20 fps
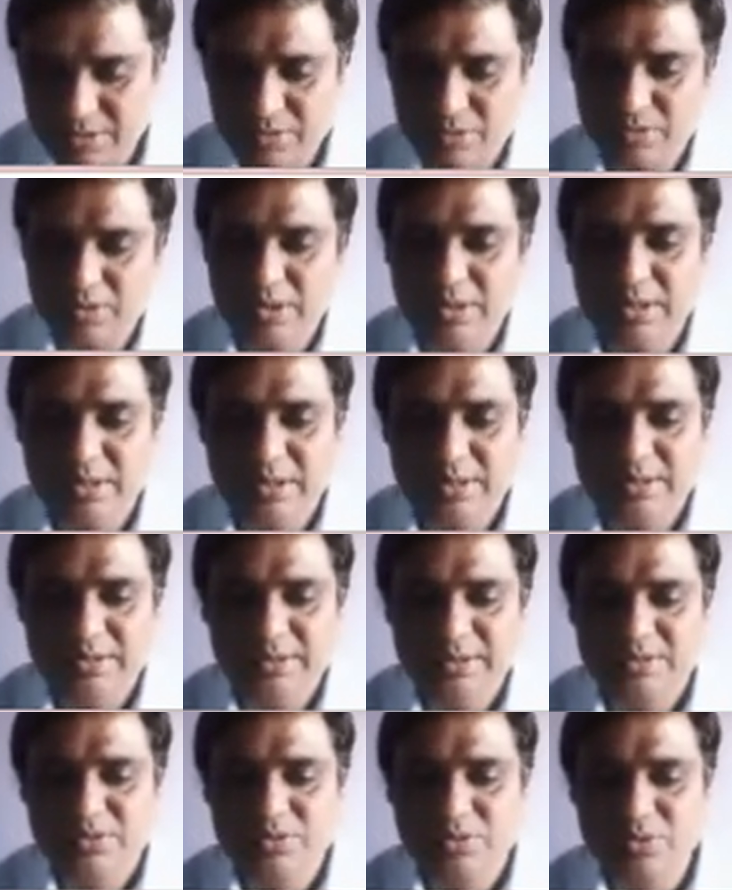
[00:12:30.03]
Okay,
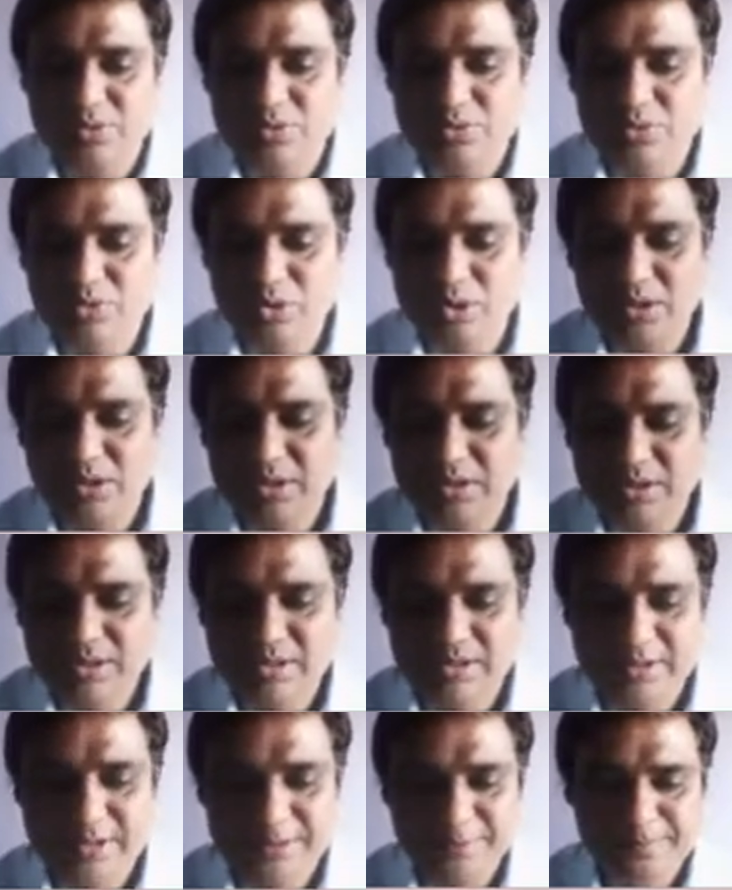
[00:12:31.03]
so to solve
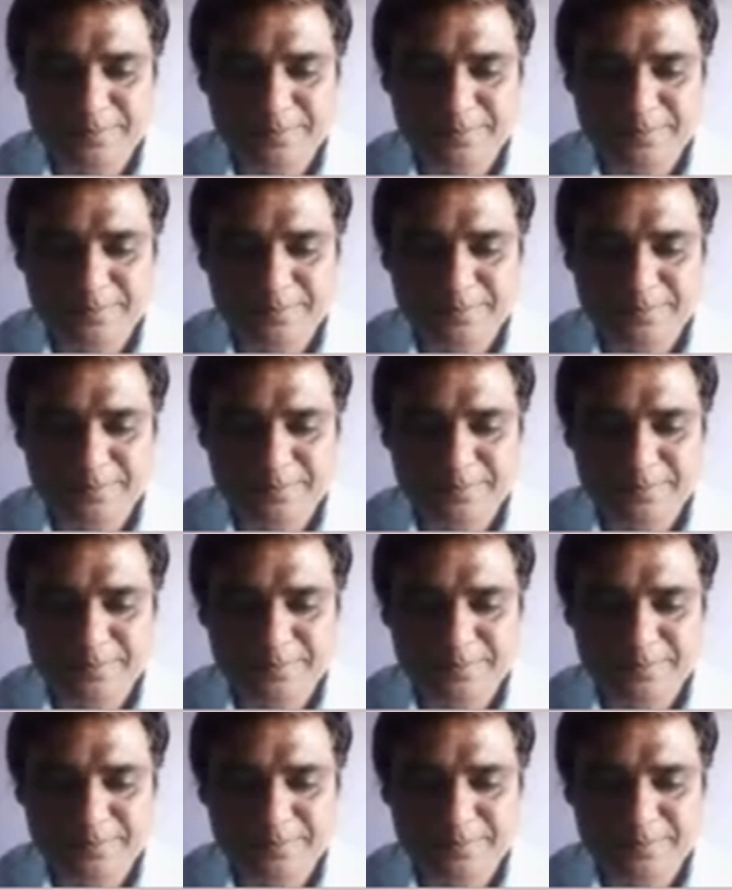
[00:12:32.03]
this,